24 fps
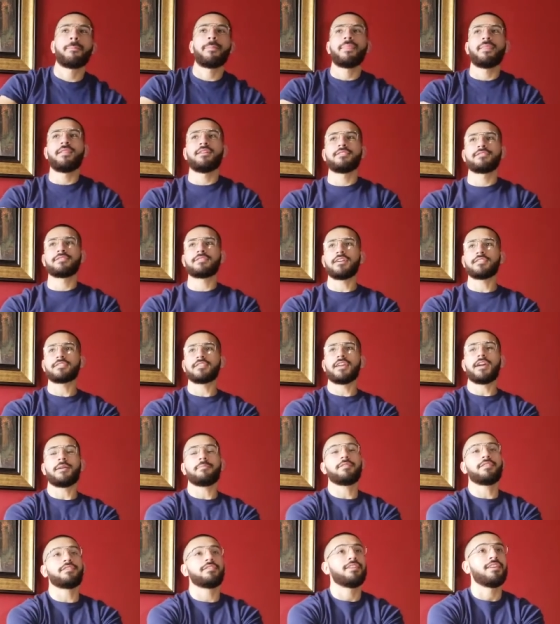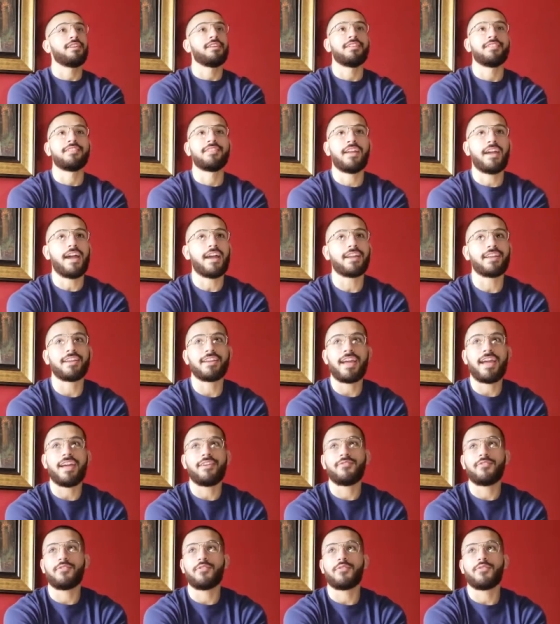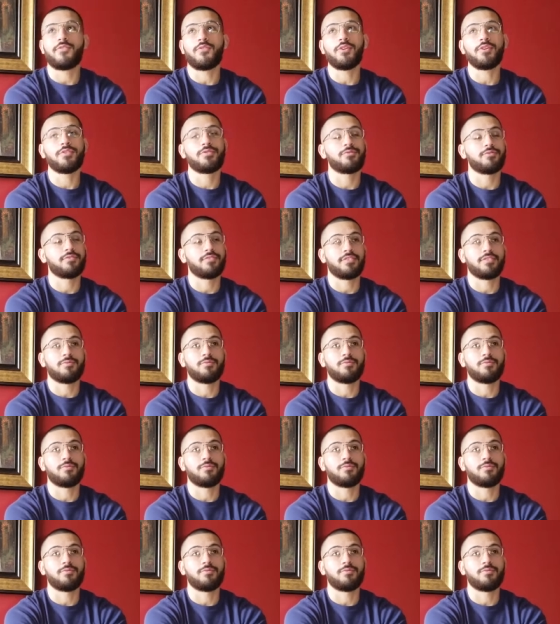So I, was, I mean, Look, I could ask for a fourth one.